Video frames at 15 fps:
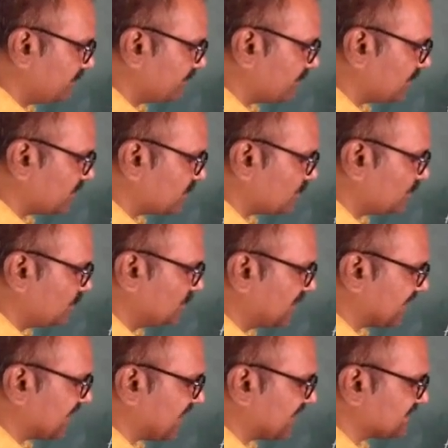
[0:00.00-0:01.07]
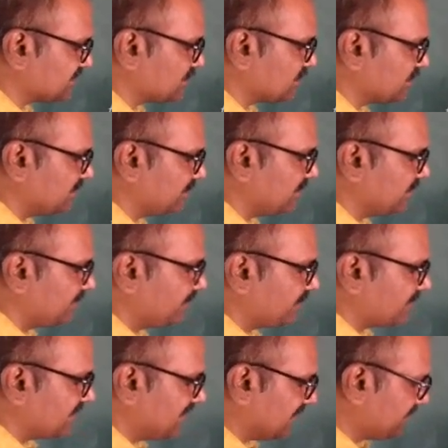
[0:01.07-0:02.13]
which is in a glass tube,
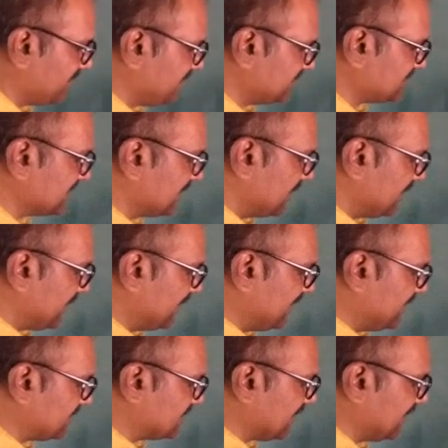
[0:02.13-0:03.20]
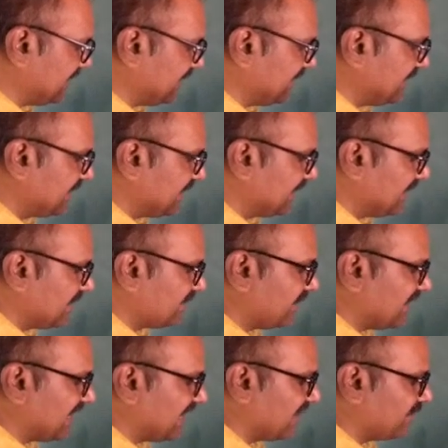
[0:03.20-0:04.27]
through the glass tube. That
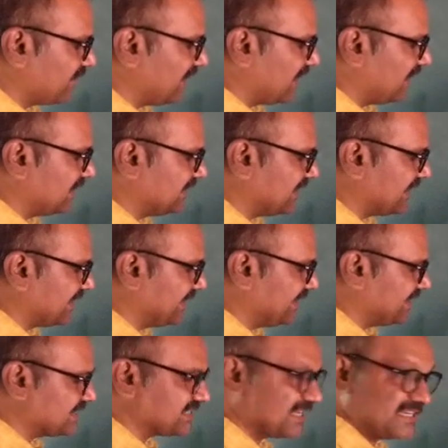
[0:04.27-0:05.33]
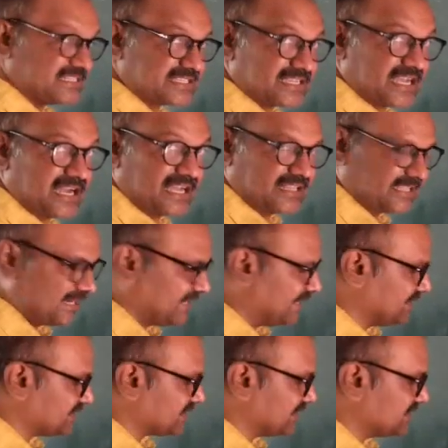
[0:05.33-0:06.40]
means initially it will have
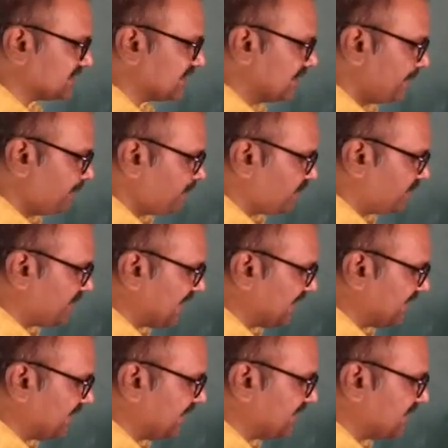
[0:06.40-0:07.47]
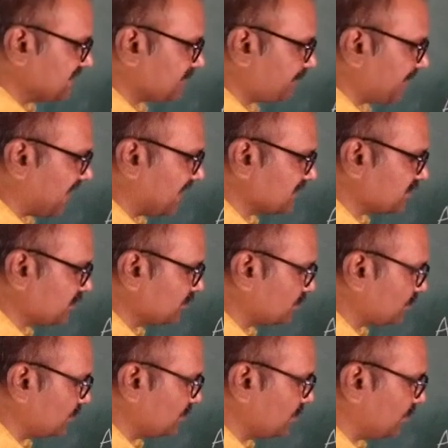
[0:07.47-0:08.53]
all the radiations.
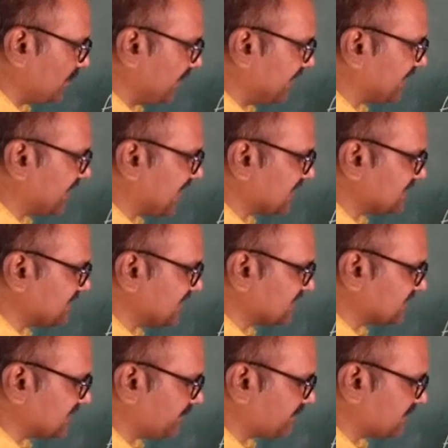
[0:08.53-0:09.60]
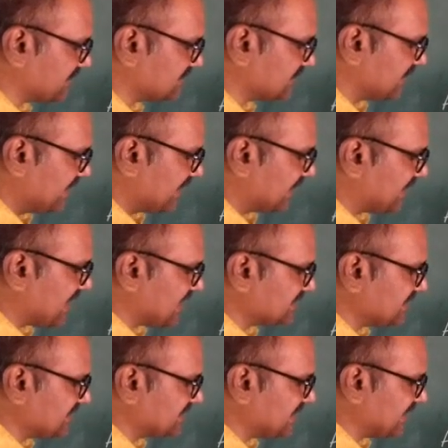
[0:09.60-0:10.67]
When it is passed through
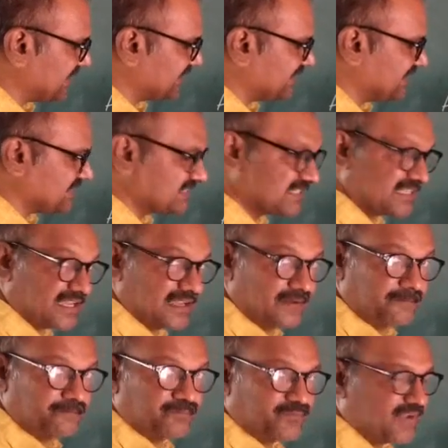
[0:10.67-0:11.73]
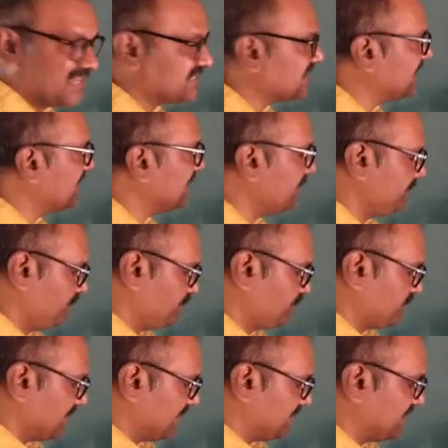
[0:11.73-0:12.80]
a gaseous substance, gas is there
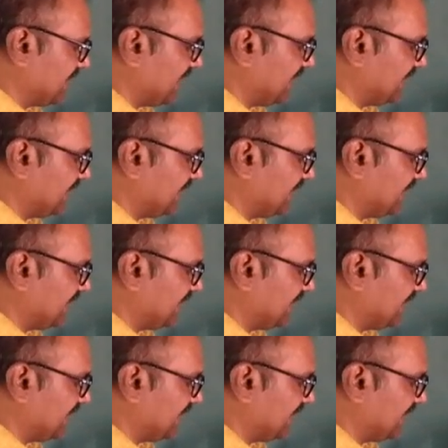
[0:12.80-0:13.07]
in this